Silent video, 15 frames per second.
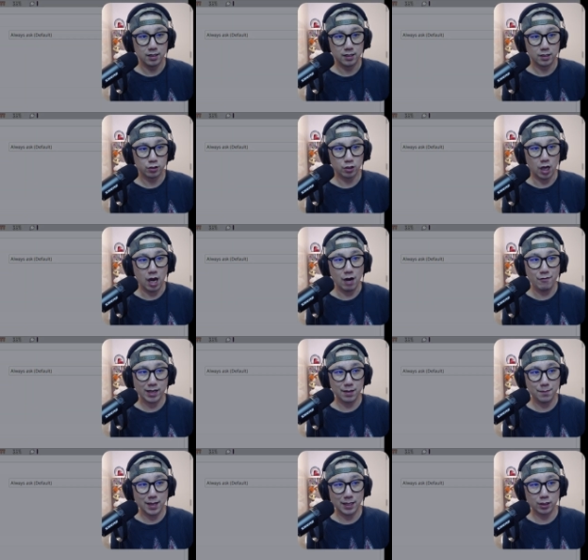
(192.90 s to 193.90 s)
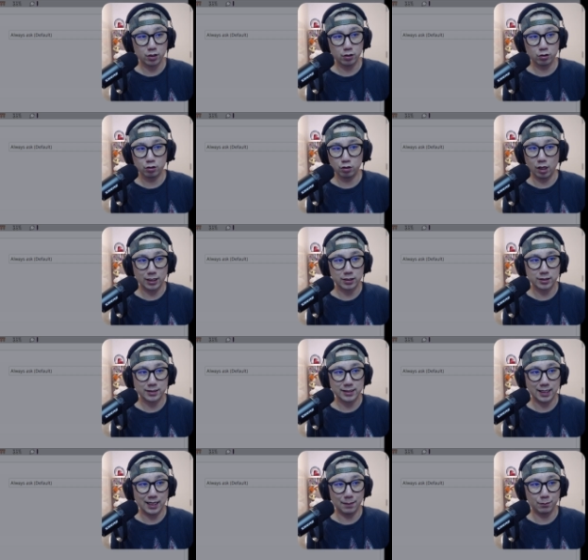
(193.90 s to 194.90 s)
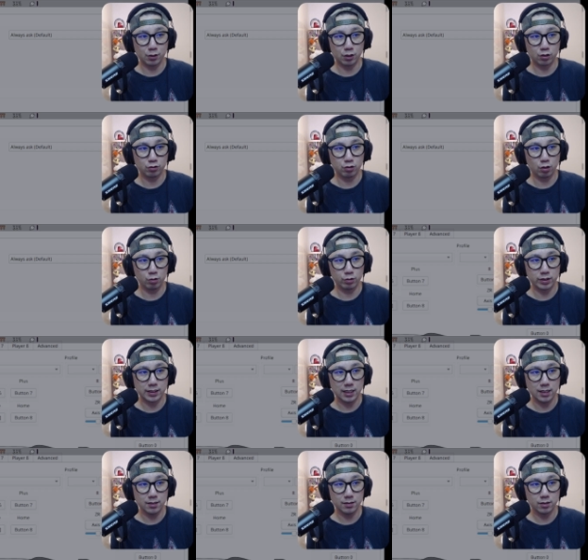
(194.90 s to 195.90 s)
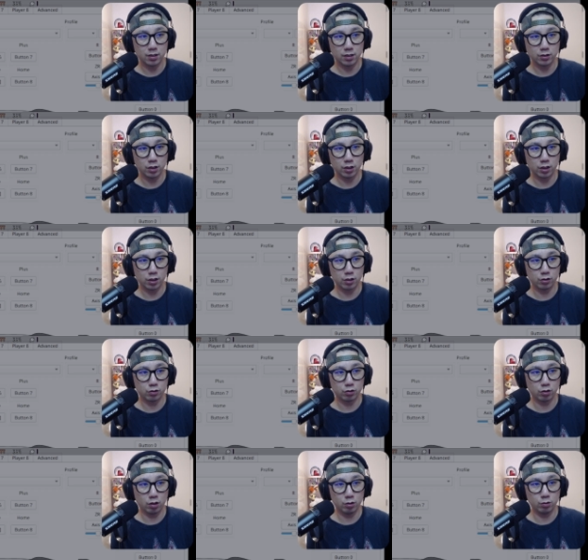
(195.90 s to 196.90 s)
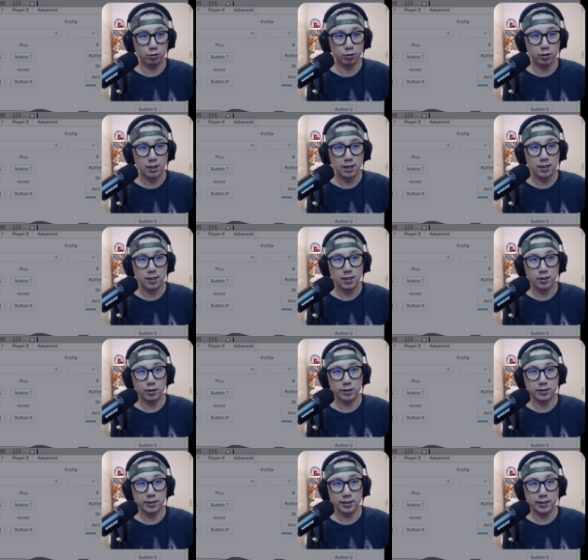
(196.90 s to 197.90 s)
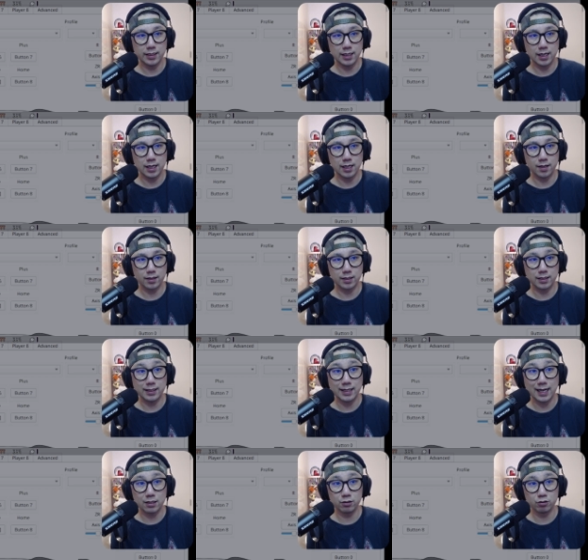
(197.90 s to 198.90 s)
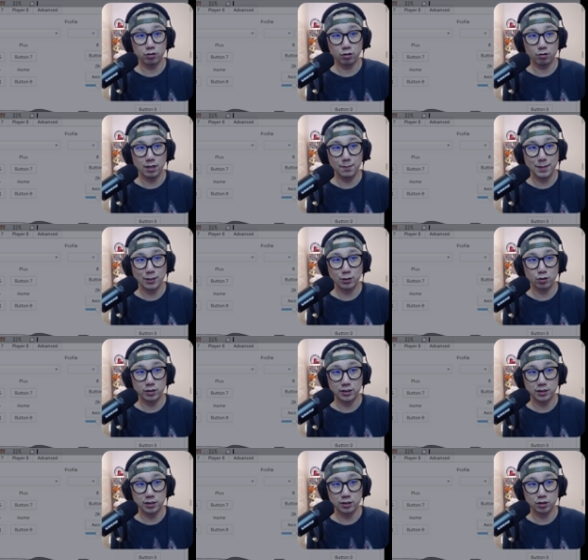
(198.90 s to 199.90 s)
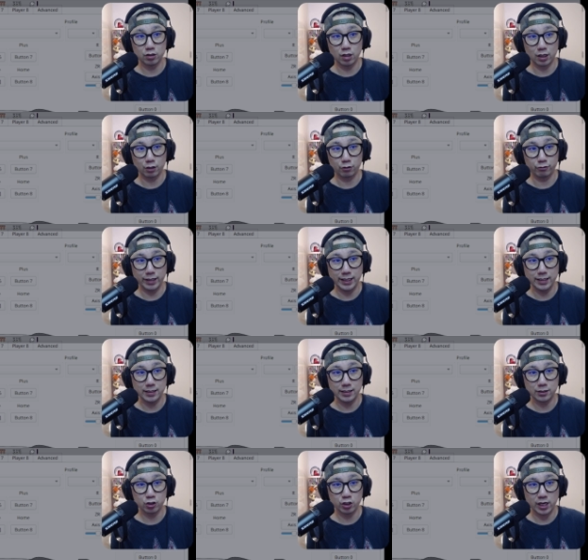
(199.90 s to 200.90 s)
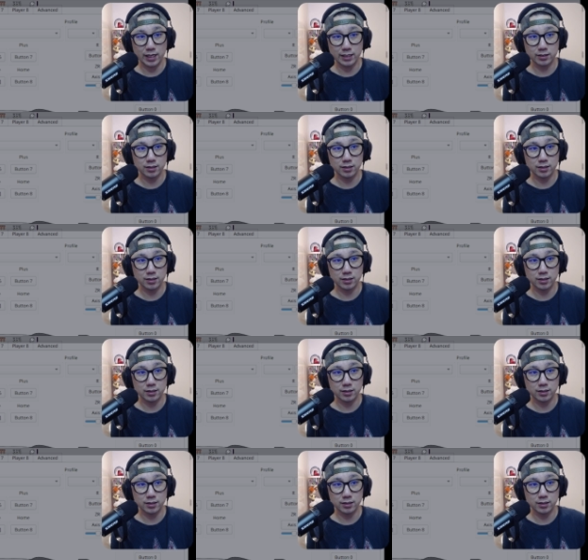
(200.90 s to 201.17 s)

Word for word: So I recommend like setting up the controls here. So I go to controls. You can see here, connect controller. Make sure this is like green, it's checked.